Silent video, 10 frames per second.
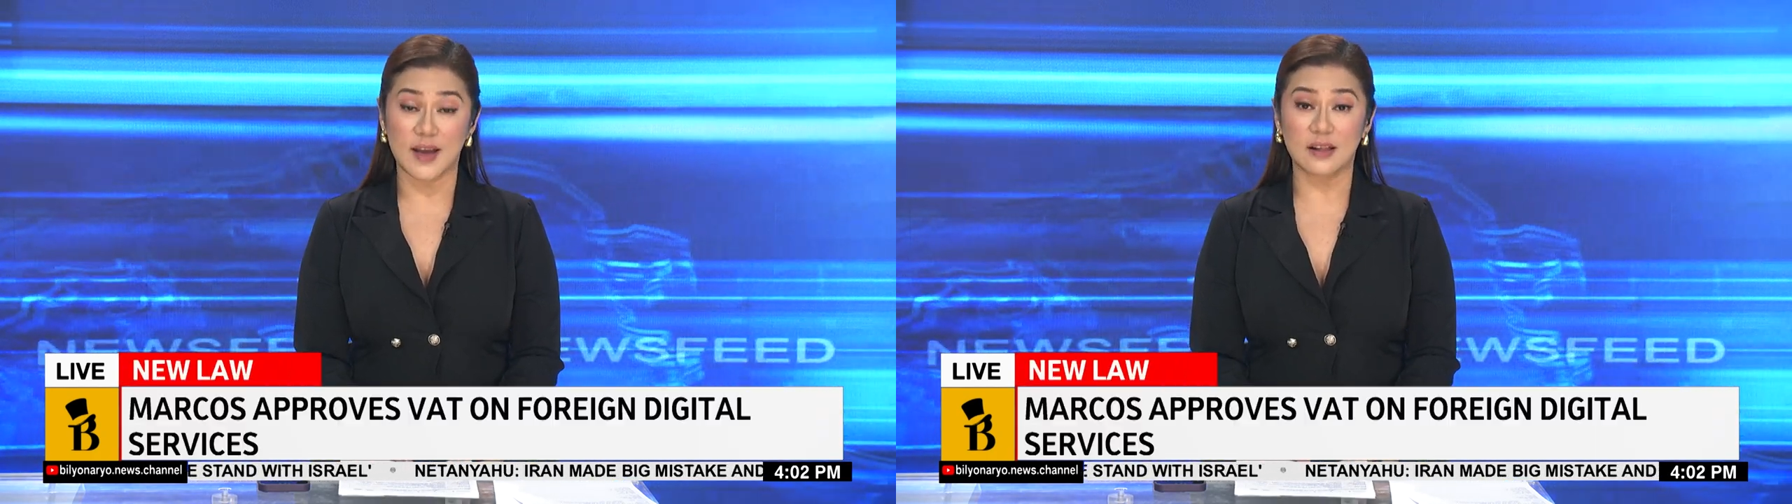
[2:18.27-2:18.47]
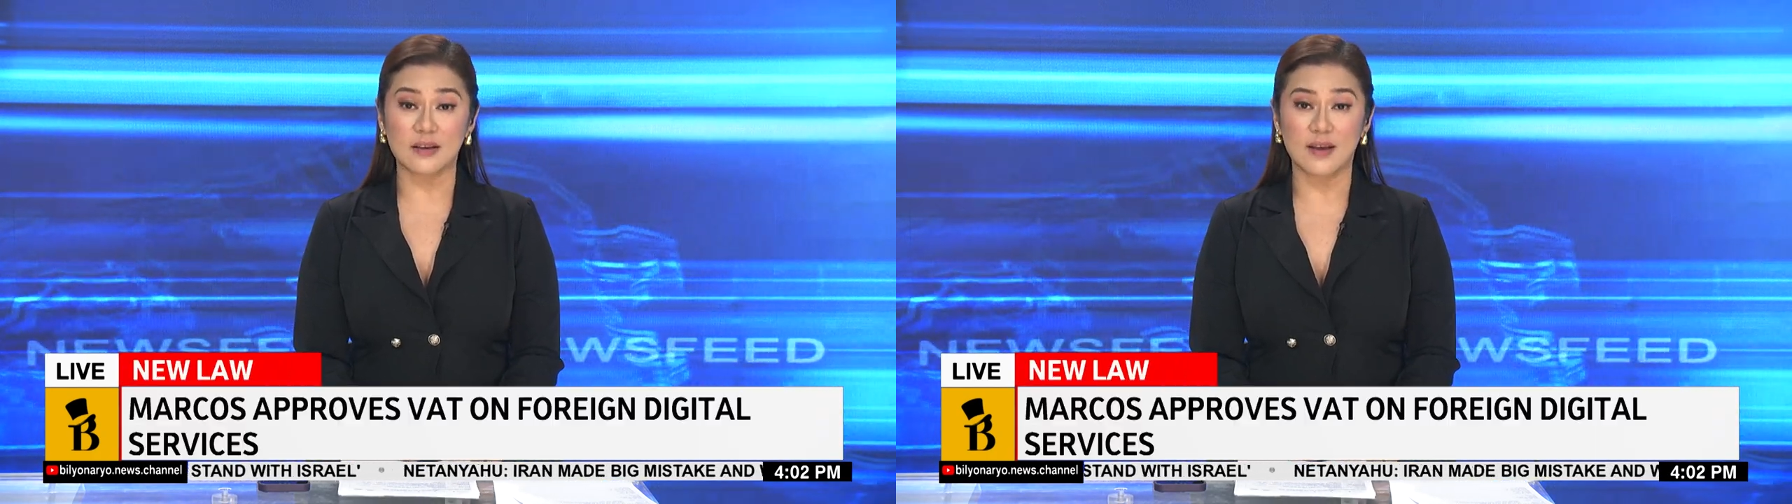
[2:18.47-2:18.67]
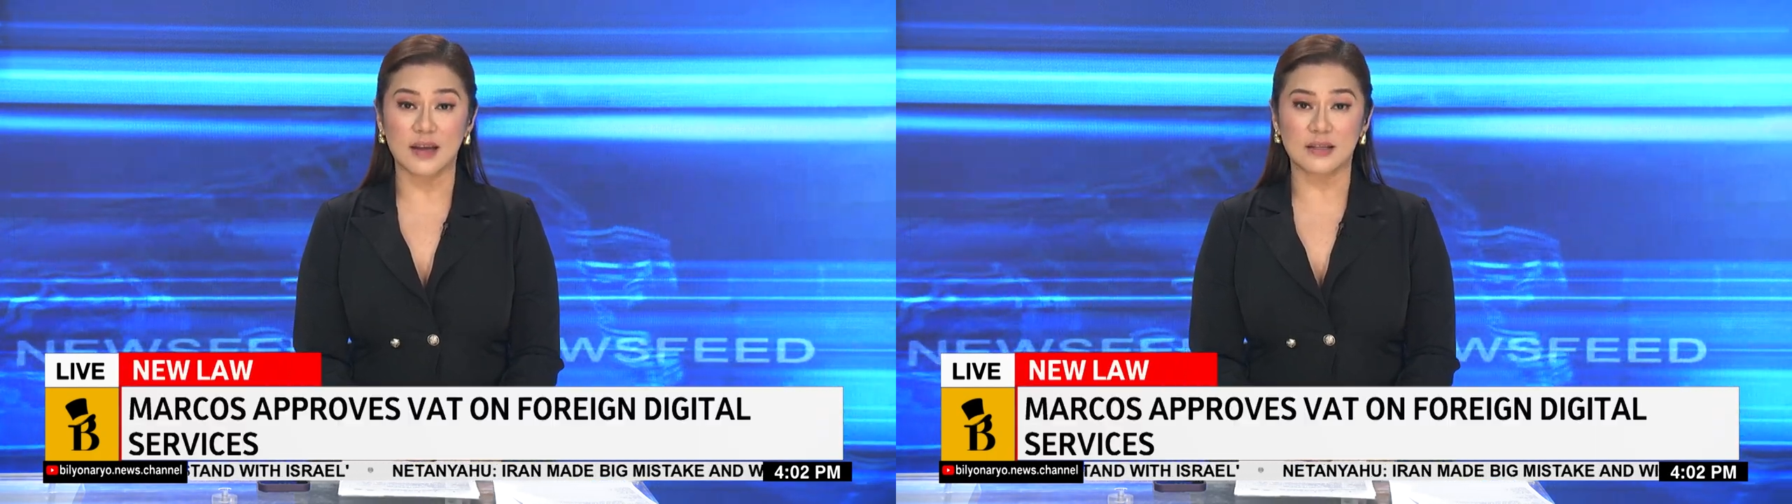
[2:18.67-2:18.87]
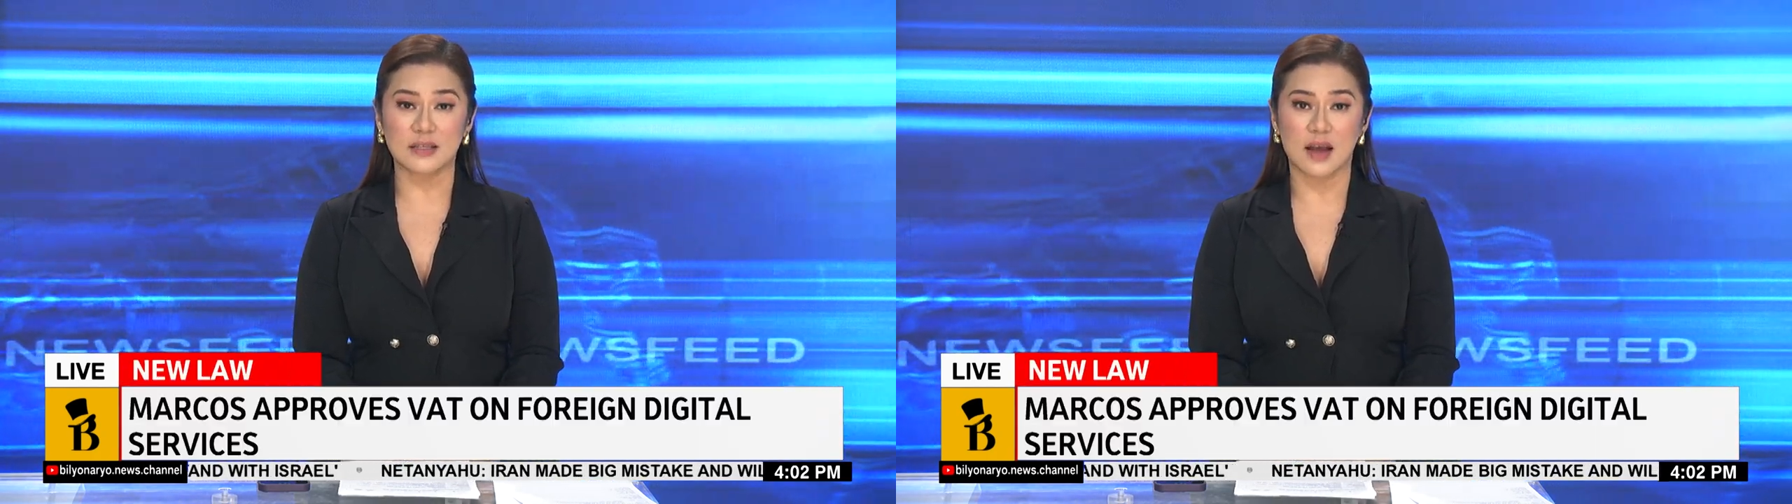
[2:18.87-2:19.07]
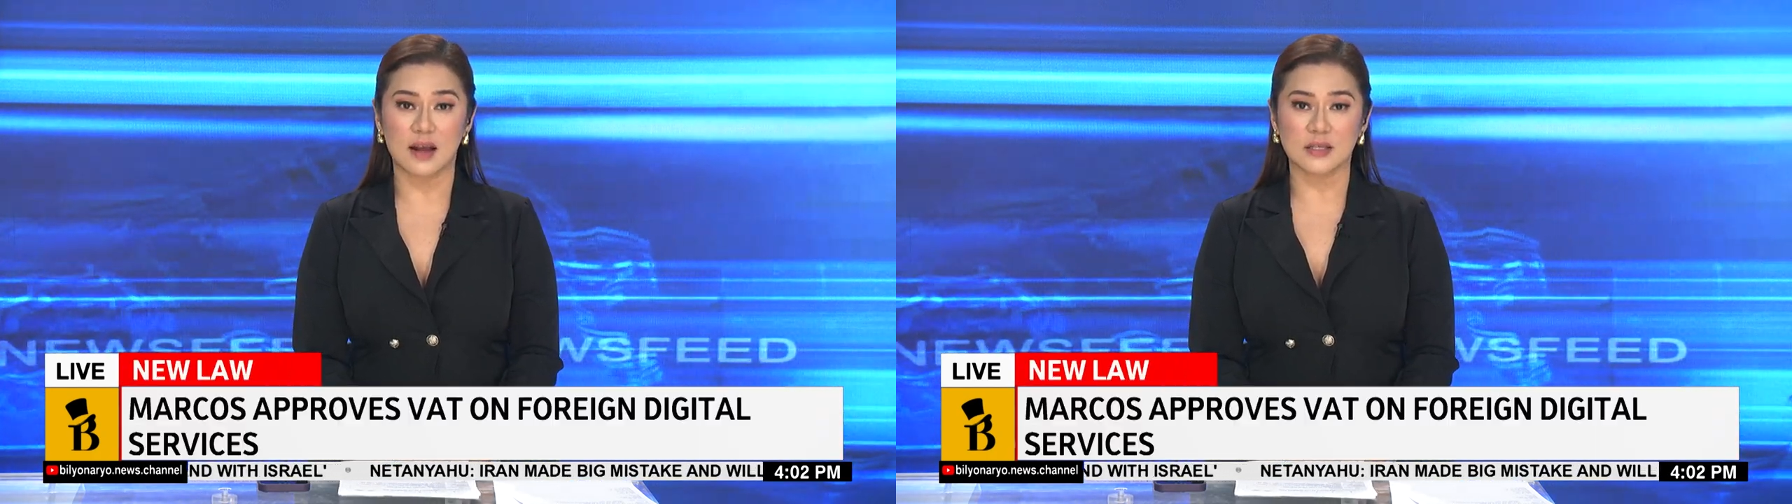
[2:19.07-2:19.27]

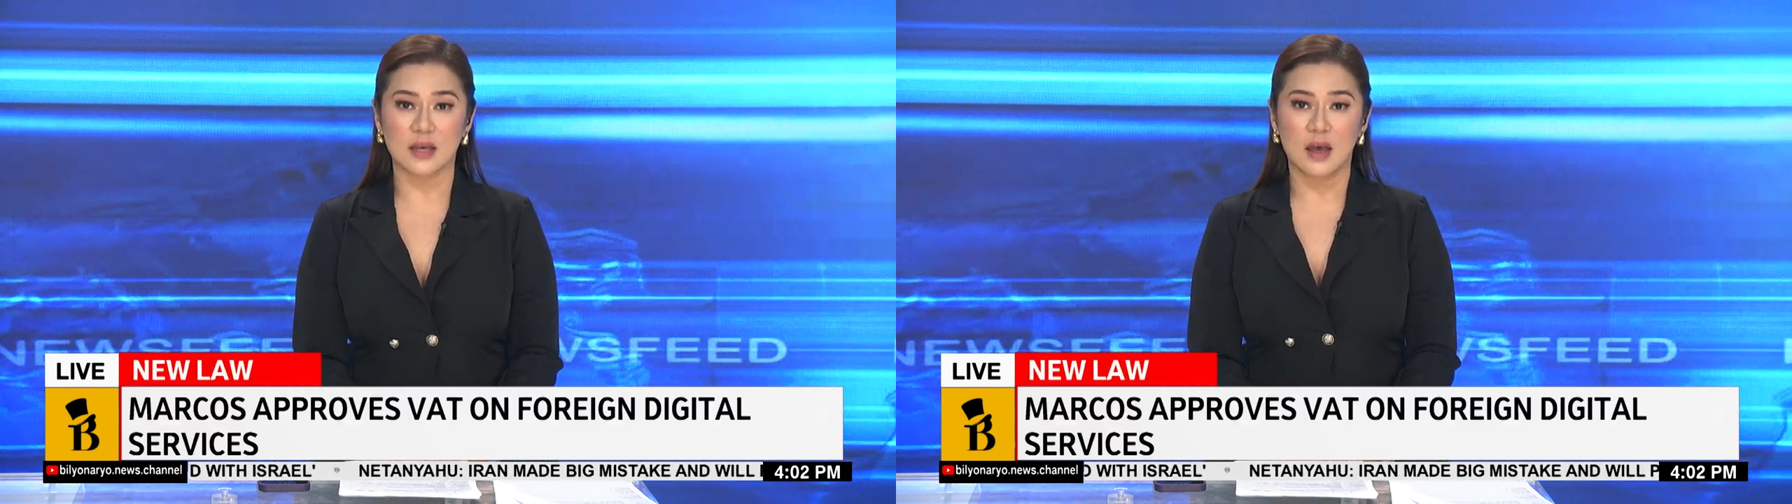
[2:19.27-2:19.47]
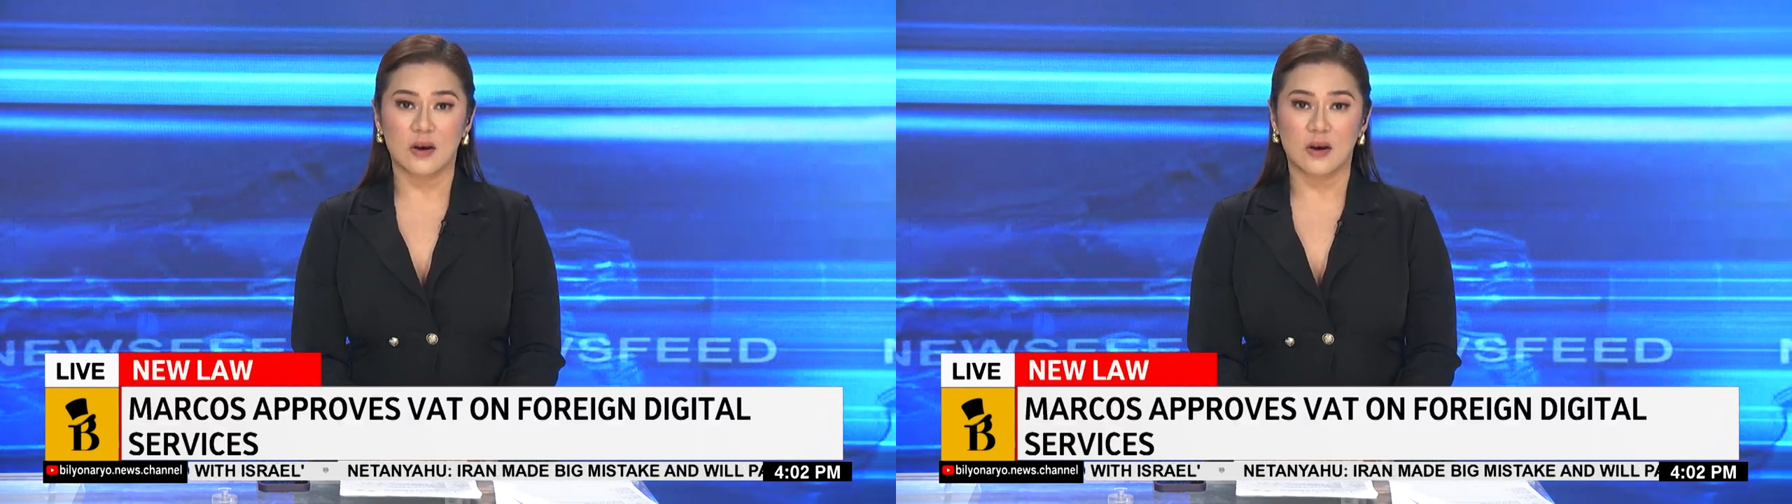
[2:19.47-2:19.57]
value-added tax